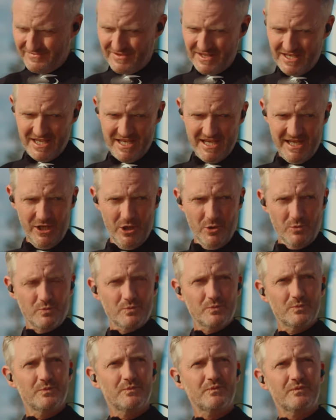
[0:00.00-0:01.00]
Hello.
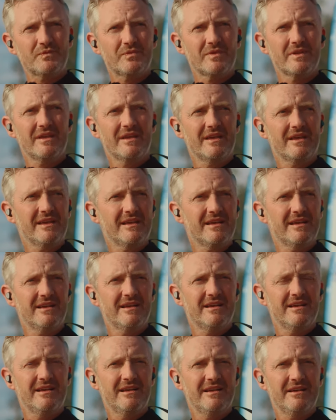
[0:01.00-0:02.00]
Hey, Stephen,
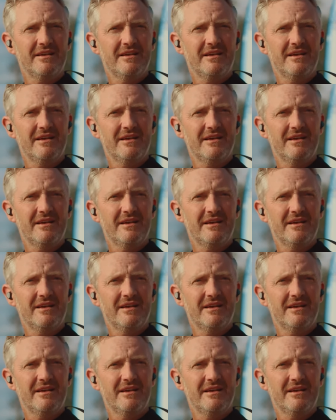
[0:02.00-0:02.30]
it's Marta.